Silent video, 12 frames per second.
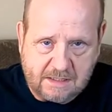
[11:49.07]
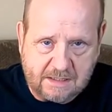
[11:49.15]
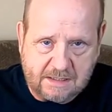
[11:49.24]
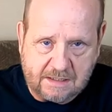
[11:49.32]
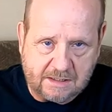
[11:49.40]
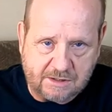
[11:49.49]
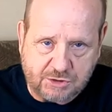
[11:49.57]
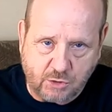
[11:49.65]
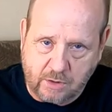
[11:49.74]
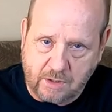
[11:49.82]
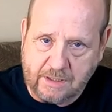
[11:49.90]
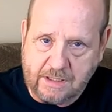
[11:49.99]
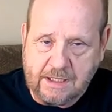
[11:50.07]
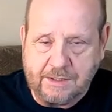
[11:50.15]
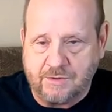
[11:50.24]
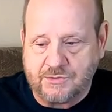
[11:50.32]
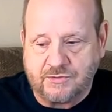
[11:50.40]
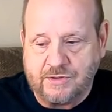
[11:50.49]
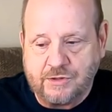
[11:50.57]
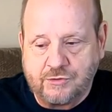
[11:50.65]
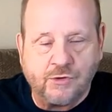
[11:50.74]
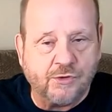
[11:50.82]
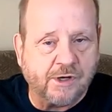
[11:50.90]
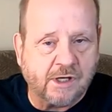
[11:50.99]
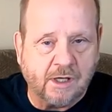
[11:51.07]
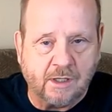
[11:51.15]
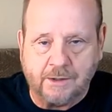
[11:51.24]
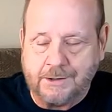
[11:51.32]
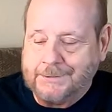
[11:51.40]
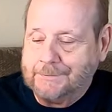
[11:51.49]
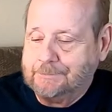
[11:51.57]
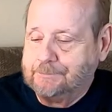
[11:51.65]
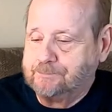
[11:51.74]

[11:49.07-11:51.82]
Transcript: uh, shortly and you'll see it turn to color.